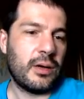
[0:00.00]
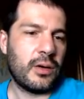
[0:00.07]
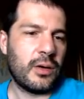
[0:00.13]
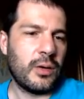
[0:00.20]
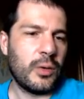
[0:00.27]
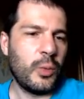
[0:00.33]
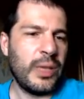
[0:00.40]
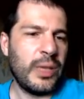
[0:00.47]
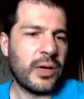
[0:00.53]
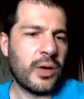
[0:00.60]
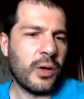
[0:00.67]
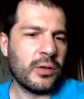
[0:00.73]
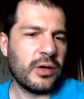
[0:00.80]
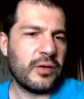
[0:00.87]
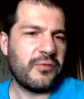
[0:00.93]
We
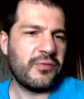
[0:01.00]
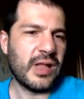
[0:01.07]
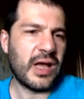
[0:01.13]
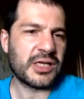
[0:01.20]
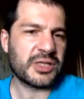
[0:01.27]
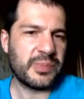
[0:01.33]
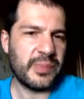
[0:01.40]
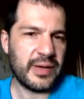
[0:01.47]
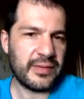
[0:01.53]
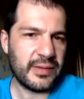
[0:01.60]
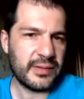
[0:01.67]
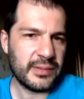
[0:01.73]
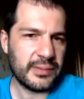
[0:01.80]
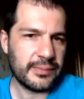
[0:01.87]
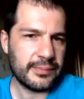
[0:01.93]
call flush method
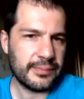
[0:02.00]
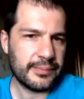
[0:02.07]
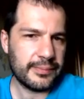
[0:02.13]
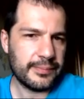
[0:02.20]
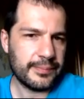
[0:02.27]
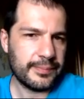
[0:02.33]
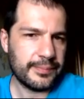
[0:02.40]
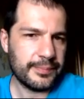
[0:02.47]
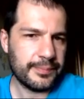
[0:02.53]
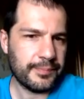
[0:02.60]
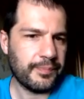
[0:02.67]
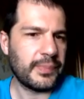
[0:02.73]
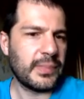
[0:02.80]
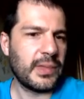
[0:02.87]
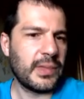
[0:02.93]

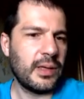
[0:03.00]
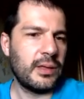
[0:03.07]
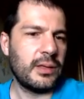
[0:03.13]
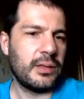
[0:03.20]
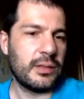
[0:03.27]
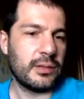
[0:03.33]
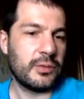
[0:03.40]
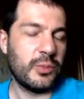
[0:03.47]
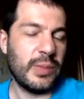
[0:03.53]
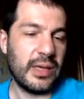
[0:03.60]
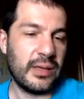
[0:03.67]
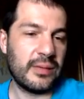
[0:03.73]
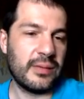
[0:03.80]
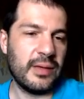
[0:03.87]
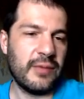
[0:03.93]
to make
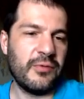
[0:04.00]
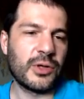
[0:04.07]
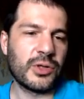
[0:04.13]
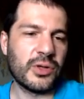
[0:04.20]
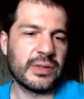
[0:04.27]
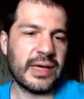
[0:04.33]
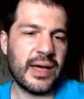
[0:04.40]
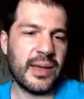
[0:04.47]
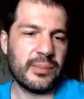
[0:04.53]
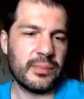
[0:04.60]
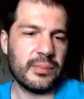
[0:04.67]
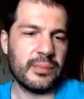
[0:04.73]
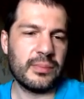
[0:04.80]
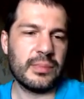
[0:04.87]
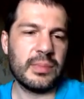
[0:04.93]
the virtual time
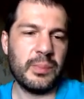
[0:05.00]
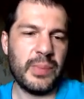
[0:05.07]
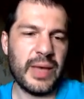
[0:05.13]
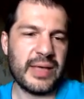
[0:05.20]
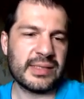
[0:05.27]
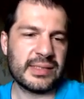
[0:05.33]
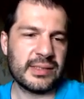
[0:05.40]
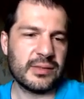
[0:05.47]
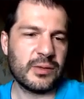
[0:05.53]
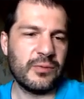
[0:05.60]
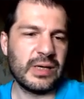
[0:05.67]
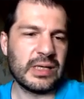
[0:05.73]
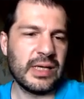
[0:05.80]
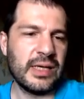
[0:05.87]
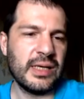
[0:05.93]
pass quickly.